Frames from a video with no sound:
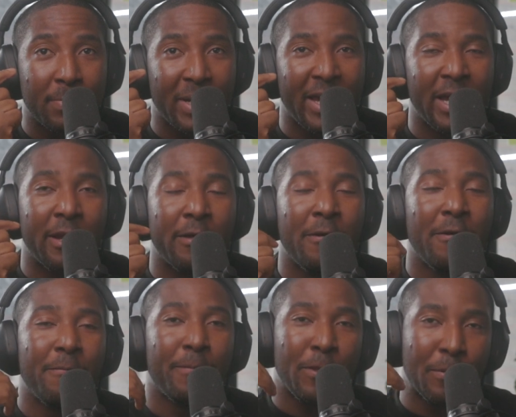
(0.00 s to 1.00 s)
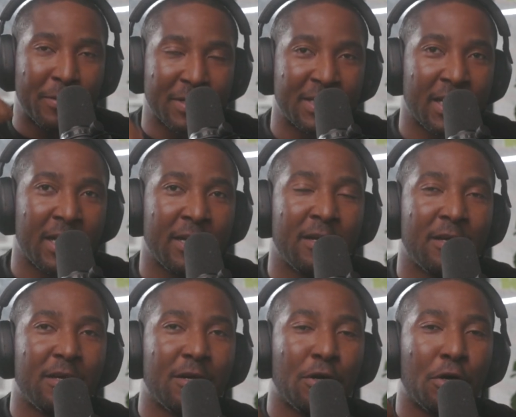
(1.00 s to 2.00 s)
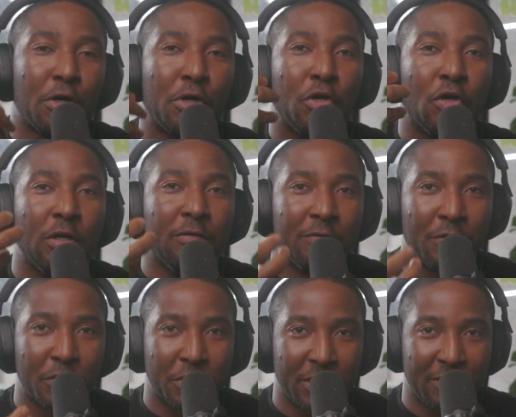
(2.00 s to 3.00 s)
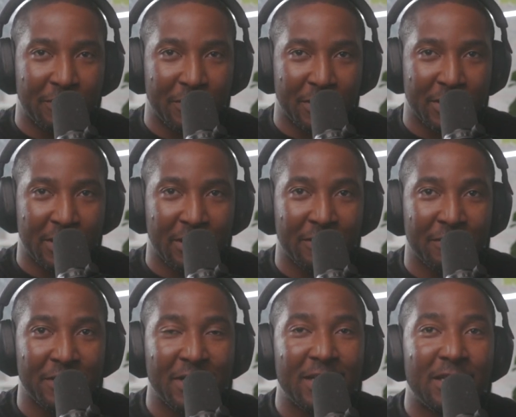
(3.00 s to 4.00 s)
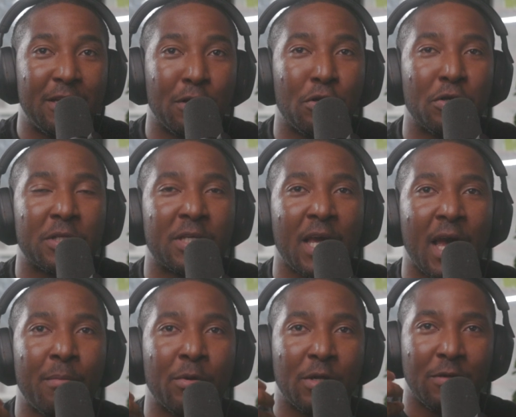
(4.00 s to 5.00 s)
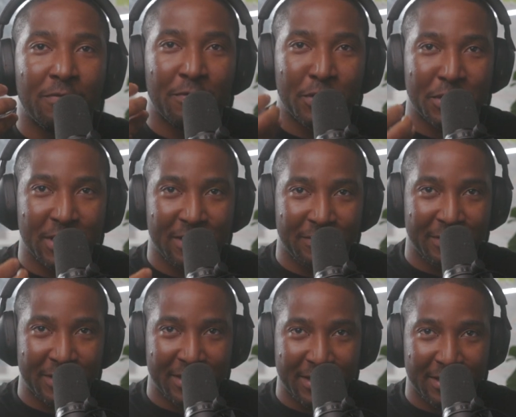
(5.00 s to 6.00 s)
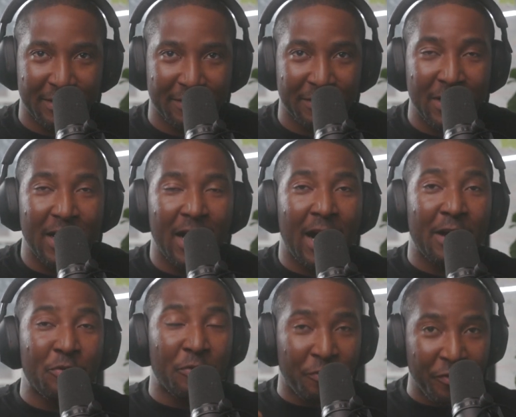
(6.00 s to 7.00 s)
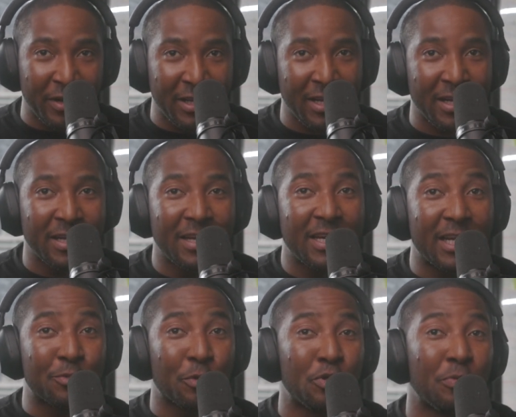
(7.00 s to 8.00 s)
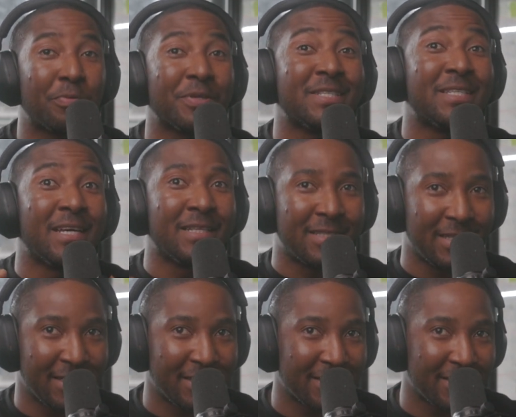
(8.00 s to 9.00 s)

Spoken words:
And you present a good version of yourself, the good chemical version of yourself. How you feeling is what you're presenting.